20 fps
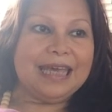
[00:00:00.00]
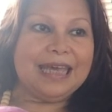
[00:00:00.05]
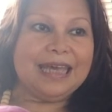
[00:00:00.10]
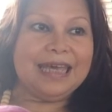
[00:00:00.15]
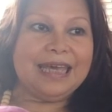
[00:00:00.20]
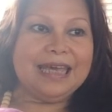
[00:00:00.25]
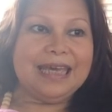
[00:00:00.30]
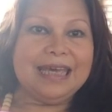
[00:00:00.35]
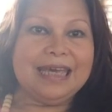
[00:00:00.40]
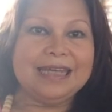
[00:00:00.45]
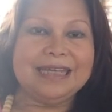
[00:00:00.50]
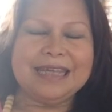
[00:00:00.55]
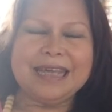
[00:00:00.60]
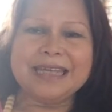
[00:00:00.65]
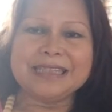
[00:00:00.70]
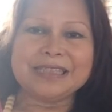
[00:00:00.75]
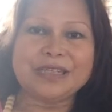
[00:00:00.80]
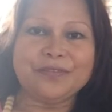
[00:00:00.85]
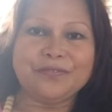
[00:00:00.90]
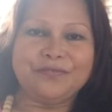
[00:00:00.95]
And
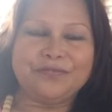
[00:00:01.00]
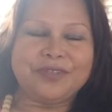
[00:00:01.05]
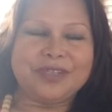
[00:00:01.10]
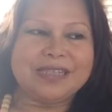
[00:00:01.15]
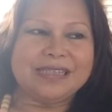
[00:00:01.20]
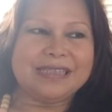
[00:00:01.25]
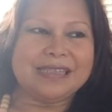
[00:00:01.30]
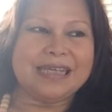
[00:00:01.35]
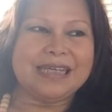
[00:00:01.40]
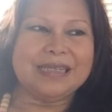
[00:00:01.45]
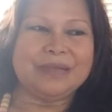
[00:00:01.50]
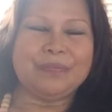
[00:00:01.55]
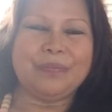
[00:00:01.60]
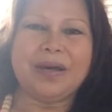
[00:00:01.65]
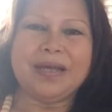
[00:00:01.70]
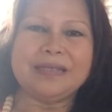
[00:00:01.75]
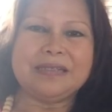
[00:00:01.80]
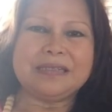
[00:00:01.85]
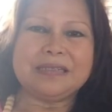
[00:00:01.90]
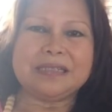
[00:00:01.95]
yes, at first it
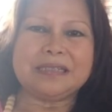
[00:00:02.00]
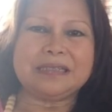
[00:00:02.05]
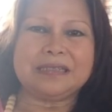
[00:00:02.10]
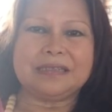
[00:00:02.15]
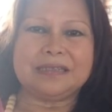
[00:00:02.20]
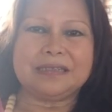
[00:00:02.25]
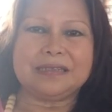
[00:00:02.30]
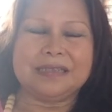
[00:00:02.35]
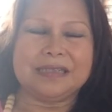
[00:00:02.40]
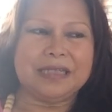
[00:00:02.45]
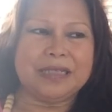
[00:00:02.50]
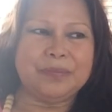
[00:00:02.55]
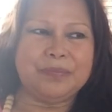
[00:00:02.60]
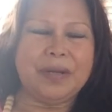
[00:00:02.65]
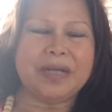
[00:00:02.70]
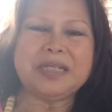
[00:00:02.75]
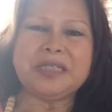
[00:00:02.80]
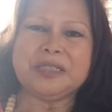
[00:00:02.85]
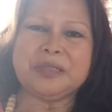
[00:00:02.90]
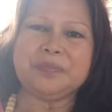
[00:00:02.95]
bothered
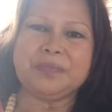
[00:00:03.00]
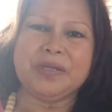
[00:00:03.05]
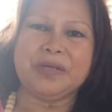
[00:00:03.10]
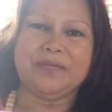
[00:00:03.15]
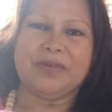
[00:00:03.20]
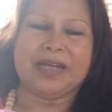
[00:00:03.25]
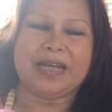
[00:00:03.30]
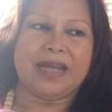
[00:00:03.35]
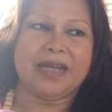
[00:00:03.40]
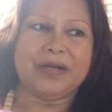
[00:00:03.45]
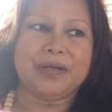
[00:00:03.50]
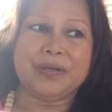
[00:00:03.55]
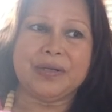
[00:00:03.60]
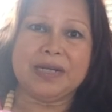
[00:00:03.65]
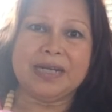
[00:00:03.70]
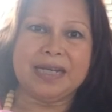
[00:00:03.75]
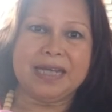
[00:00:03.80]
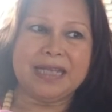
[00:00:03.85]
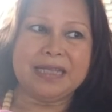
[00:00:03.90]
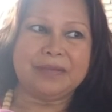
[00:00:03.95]
me when I
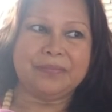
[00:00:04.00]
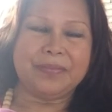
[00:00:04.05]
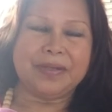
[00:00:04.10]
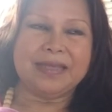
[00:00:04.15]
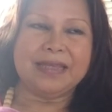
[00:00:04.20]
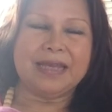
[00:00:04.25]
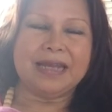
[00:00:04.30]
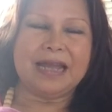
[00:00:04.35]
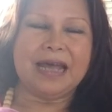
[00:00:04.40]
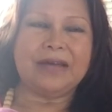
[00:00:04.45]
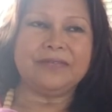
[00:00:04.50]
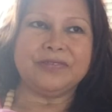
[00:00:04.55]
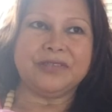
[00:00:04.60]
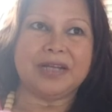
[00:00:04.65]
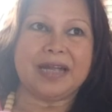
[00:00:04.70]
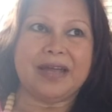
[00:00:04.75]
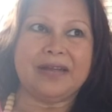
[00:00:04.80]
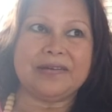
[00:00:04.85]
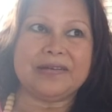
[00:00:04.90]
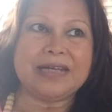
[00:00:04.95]
heard it, but then after
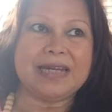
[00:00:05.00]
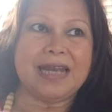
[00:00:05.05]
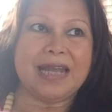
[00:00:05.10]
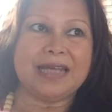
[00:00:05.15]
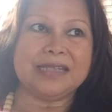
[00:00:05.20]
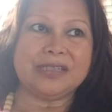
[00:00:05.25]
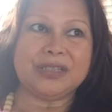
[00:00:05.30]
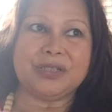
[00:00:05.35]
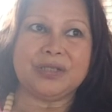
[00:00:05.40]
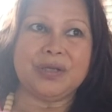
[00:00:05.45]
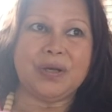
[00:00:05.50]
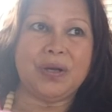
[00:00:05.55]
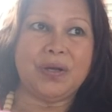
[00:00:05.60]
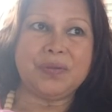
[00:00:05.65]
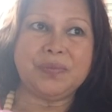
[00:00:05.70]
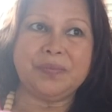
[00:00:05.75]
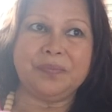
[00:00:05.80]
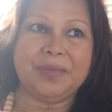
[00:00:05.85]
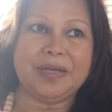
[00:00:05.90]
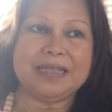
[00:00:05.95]
I realized, you
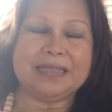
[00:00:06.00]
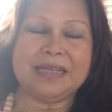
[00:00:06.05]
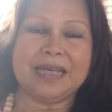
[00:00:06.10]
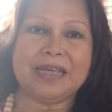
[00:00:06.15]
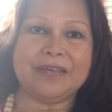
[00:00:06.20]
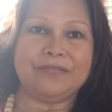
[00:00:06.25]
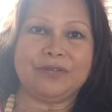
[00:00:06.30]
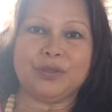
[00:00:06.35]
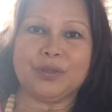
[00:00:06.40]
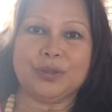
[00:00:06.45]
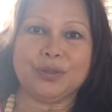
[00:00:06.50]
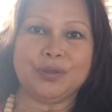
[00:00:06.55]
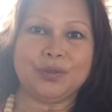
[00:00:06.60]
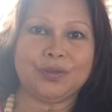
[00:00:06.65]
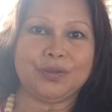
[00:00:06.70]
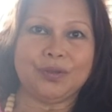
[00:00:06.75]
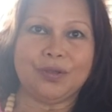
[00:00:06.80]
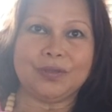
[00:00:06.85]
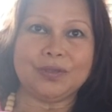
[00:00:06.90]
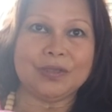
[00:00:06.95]
know, Meta, even though you
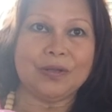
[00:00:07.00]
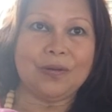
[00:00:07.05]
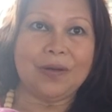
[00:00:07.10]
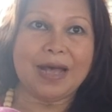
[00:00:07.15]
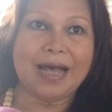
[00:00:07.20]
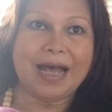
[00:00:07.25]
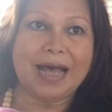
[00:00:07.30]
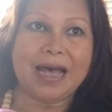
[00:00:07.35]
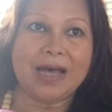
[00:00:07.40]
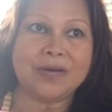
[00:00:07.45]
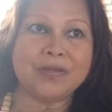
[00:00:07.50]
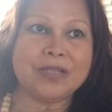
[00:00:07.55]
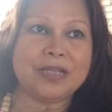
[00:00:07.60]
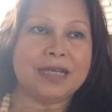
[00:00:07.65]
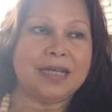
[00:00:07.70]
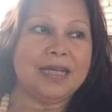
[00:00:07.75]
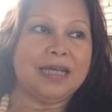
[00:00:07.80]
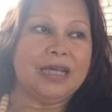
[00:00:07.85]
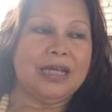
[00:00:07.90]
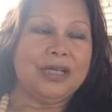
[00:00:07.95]
don't go out,
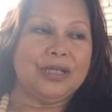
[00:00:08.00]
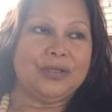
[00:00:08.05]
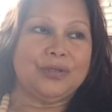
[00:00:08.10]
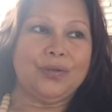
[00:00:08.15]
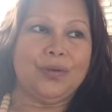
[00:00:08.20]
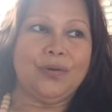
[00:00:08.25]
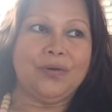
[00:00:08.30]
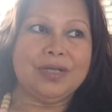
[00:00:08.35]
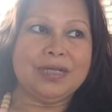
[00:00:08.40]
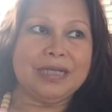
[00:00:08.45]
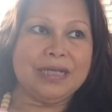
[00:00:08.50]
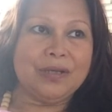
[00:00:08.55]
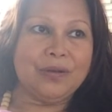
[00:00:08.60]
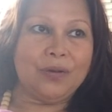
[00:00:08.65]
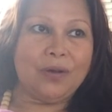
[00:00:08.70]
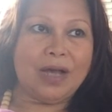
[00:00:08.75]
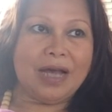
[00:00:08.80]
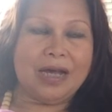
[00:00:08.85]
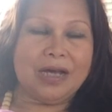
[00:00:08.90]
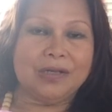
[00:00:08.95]
you only
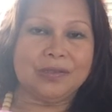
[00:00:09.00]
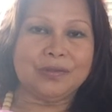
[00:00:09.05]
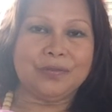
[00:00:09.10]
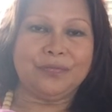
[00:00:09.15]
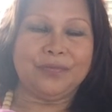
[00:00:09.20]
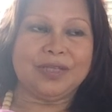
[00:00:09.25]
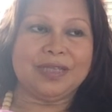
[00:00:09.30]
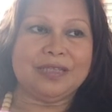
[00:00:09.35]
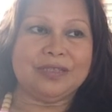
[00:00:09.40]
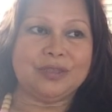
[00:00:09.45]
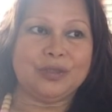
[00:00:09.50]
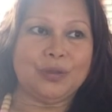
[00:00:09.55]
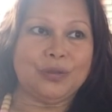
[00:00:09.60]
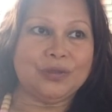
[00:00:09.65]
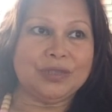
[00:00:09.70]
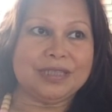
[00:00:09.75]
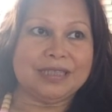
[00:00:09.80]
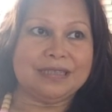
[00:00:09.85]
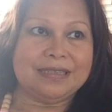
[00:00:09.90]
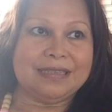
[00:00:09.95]
go out with the
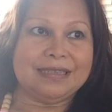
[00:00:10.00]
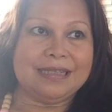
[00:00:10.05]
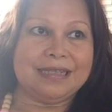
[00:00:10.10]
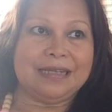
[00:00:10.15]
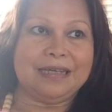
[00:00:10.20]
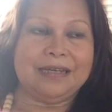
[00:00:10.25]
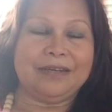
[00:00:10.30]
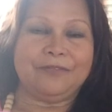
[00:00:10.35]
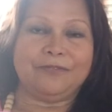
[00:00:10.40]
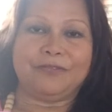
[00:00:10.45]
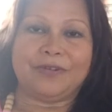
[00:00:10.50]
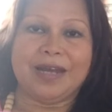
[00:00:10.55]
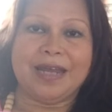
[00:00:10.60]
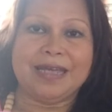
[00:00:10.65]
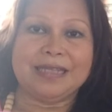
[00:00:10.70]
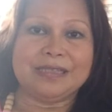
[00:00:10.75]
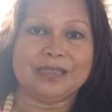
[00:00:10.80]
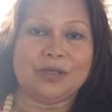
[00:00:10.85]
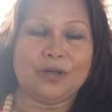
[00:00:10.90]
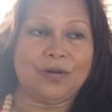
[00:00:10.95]
chosen
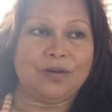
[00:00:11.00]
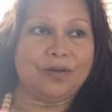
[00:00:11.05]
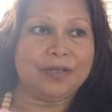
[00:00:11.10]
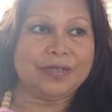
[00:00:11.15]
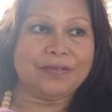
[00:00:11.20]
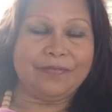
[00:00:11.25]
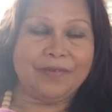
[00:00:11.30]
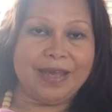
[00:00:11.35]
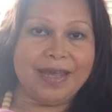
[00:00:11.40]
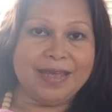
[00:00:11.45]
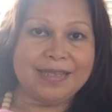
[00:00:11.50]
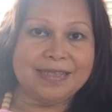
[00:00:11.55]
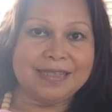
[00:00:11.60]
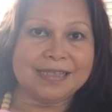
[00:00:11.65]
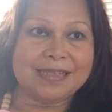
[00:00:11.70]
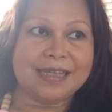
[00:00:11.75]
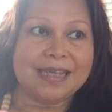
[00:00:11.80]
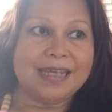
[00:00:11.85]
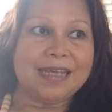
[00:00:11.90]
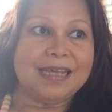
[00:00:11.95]
friends or
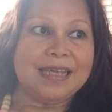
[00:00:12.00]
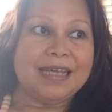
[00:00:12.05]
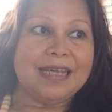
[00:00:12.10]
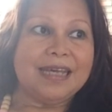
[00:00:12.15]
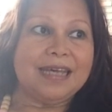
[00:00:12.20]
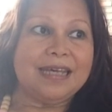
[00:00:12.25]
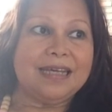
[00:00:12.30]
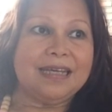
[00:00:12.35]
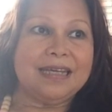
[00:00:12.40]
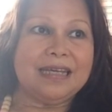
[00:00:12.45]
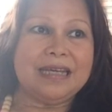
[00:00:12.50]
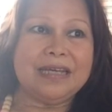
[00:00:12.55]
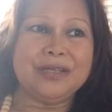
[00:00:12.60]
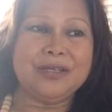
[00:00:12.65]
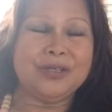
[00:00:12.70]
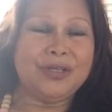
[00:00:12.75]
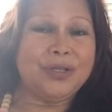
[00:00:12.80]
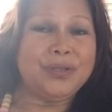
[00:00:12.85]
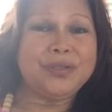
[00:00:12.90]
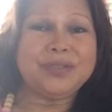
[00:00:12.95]
events,
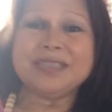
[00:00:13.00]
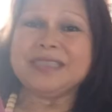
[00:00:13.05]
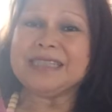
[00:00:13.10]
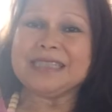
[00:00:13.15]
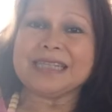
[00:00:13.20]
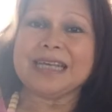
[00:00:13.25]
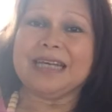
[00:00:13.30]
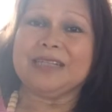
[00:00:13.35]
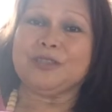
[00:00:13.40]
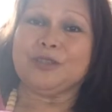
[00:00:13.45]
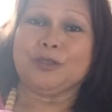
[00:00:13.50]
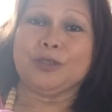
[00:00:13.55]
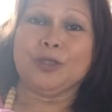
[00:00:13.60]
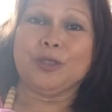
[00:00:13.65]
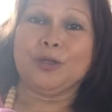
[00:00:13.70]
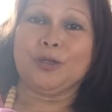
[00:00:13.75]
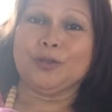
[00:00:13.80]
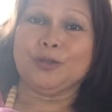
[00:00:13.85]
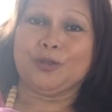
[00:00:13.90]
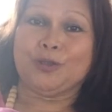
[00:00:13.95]
you know, you just can't
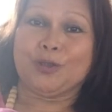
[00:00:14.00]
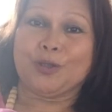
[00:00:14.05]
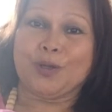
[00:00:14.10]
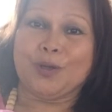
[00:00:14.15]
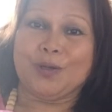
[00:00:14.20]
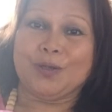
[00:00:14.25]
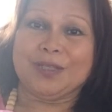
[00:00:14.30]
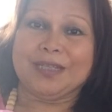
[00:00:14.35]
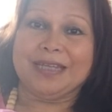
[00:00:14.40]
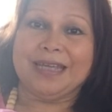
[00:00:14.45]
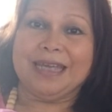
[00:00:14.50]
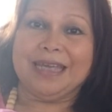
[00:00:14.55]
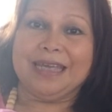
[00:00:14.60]
control.